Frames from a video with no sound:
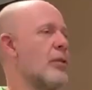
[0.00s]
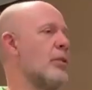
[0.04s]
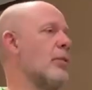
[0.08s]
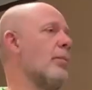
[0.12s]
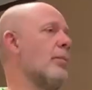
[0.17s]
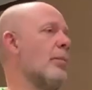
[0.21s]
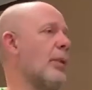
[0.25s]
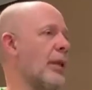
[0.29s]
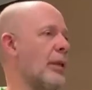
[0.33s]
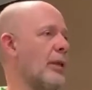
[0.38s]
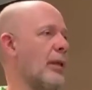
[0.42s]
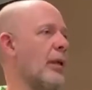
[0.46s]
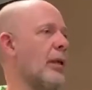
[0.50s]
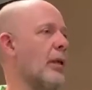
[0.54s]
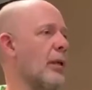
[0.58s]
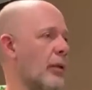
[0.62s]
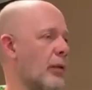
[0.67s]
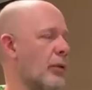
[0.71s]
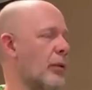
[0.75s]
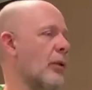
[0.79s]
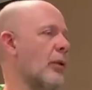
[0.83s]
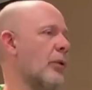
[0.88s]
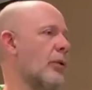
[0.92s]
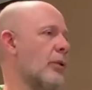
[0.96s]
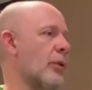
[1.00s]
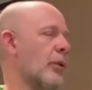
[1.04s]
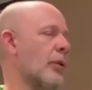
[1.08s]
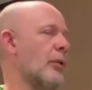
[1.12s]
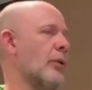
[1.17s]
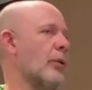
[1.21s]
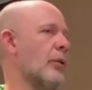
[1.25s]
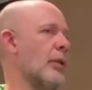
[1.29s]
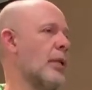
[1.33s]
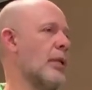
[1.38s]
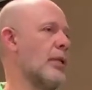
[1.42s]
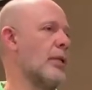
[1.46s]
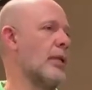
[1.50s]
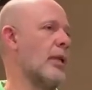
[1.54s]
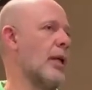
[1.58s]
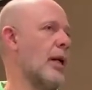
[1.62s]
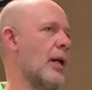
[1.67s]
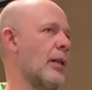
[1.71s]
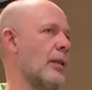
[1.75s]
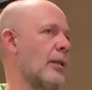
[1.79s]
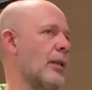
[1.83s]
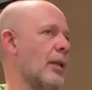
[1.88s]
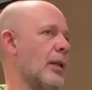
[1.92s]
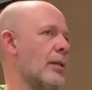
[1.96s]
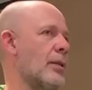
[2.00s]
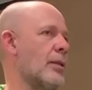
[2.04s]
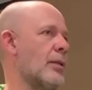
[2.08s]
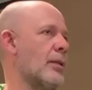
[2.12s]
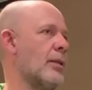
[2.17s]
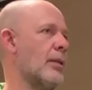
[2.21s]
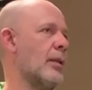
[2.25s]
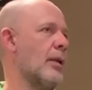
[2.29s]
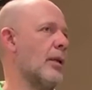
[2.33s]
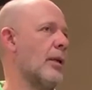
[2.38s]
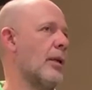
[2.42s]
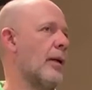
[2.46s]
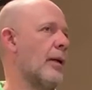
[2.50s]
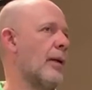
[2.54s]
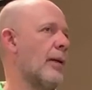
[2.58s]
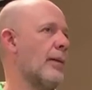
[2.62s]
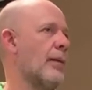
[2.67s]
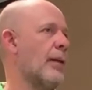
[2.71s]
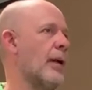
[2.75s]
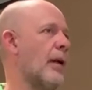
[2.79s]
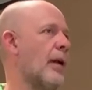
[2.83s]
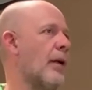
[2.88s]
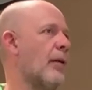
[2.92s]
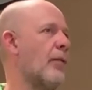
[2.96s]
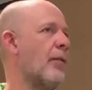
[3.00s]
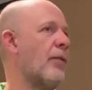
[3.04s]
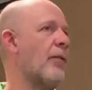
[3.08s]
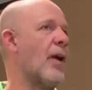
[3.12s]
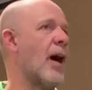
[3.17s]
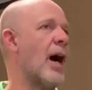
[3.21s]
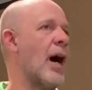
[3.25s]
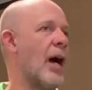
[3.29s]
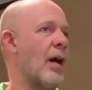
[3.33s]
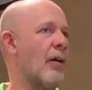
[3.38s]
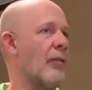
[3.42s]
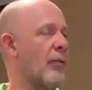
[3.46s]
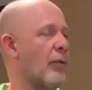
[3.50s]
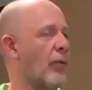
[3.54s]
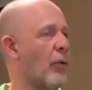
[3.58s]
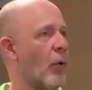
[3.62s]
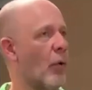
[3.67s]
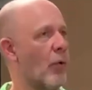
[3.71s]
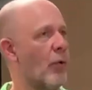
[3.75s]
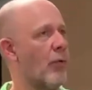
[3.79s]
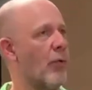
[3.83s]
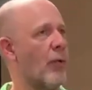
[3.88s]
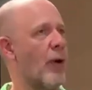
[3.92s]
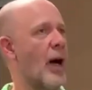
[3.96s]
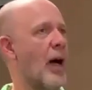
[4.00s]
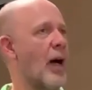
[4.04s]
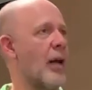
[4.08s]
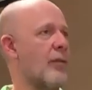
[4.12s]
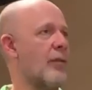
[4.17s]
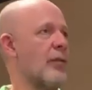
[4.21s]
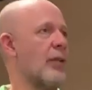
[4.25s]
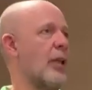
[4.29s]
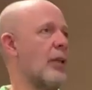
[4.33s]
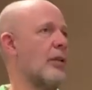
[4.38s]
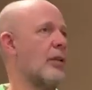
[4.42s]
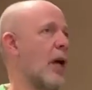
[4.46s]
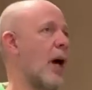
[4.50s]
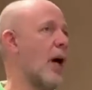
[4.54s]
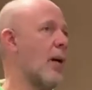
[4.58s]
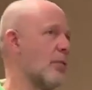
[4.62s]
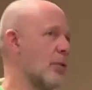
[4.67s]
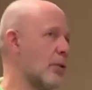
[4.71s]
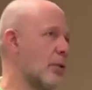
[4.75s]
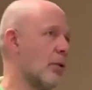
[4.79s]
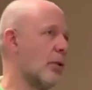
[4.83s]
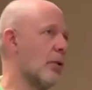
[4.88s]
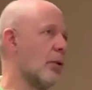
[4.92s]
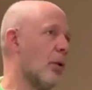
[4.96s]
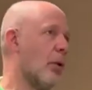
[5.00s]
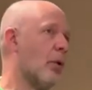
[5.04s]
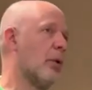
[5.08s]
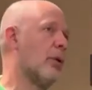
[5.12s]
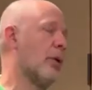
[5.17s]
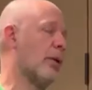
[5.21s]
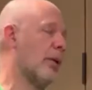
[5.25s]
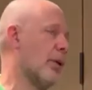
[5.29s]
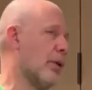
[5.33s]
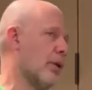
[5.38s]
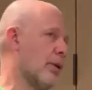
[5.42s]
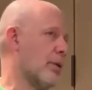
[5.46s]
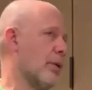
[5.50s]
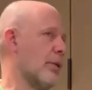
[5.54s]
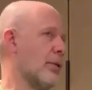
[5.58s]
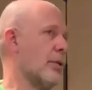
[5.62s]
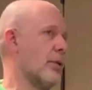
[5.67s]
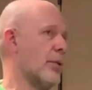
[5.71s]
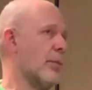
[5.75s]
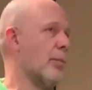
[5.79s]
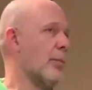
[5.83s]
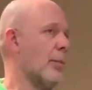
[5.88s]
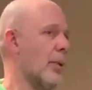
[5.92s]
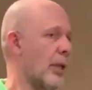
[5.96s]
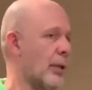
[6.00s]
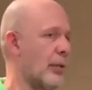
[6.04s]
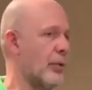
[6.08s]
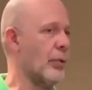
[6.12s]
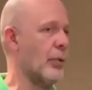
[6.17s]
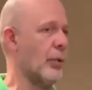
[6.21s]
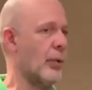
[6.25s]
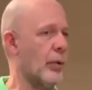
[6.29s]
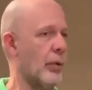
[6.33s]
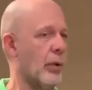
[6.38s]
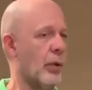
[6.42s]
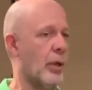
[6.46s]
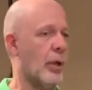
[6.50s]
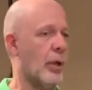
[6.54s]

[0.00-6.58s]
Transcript: submitting it to these contests. There are 4 or 5 that absolutely you should submit to.